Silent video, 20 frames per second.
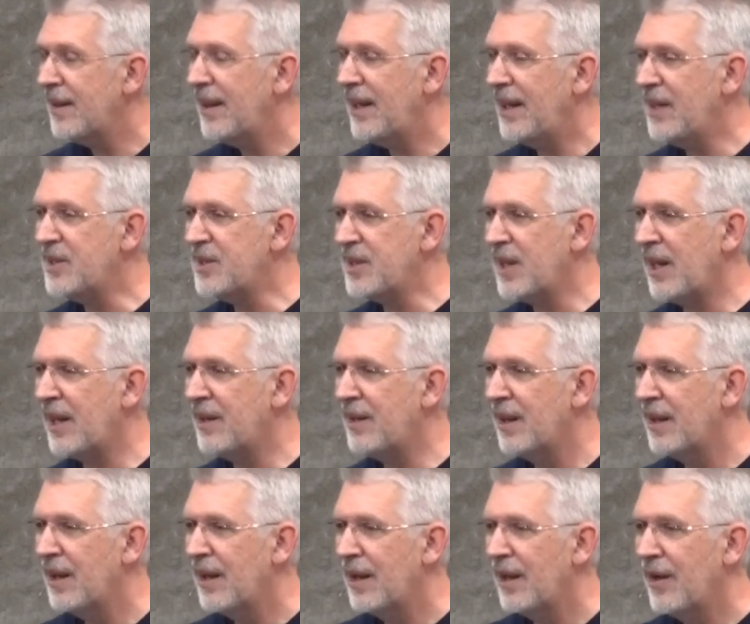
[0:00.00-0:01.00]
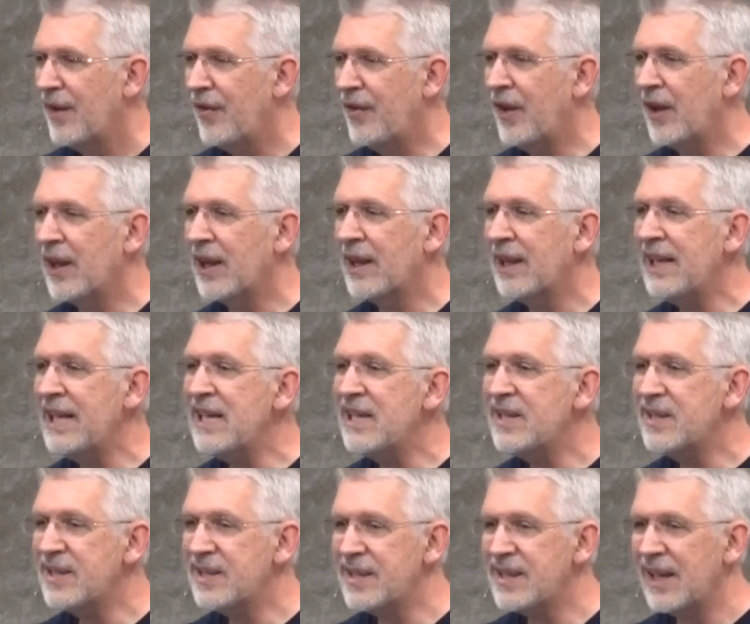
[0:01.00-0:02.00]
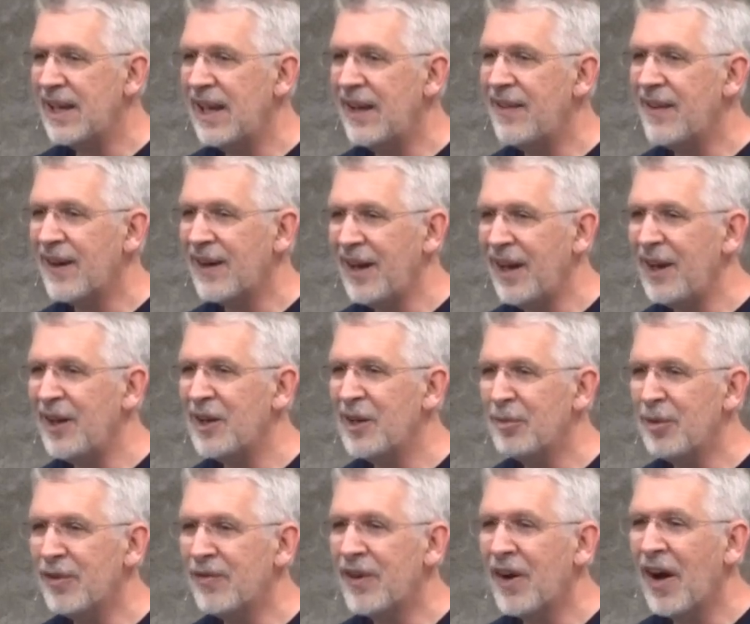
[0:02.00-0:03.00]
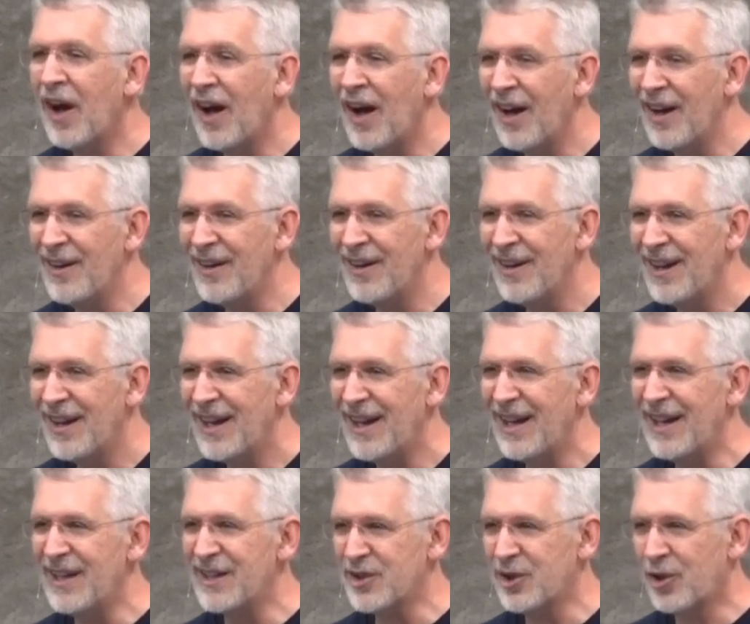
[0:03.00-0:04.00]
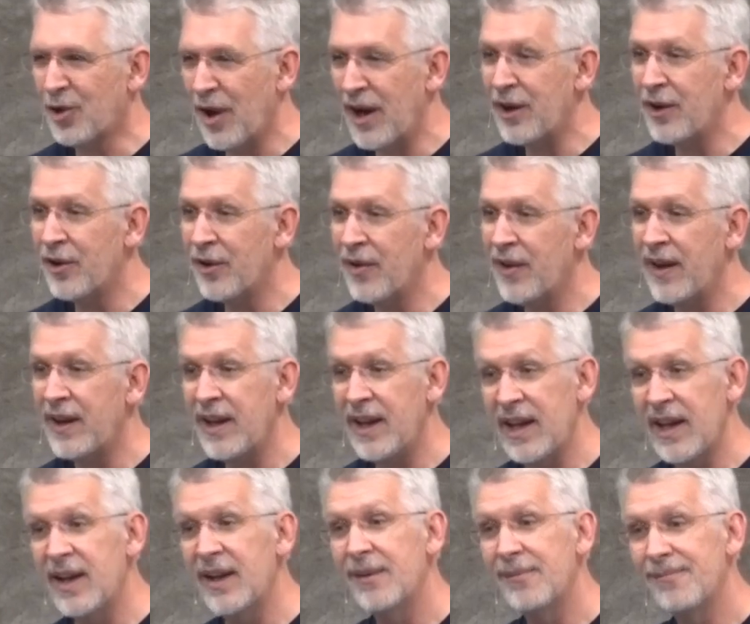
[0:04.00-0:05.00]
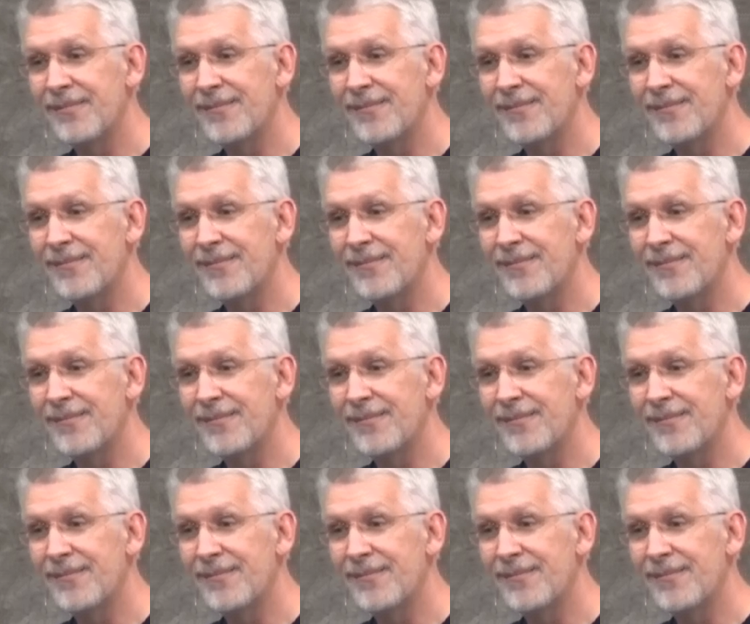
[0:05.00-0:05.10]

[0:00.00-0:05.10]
he said, the least in the kingdom of God is greater than he.